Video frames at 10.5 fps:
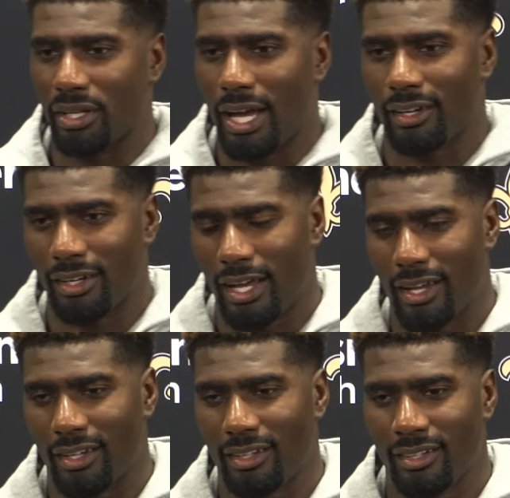How could
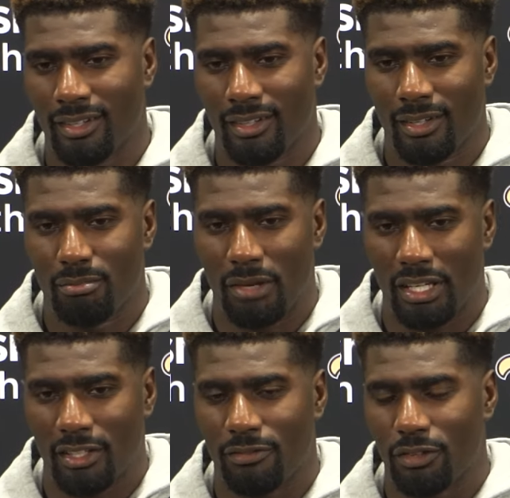I
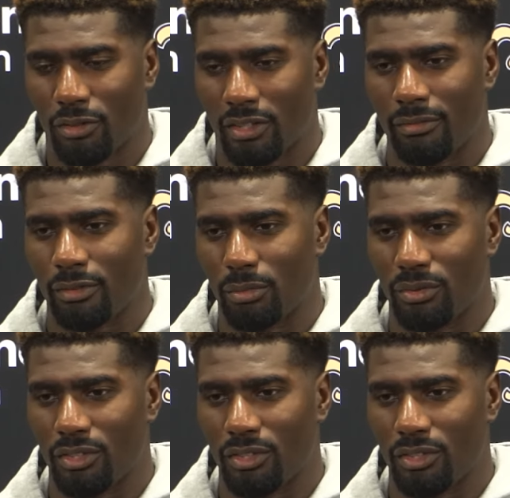make him feel comfortable?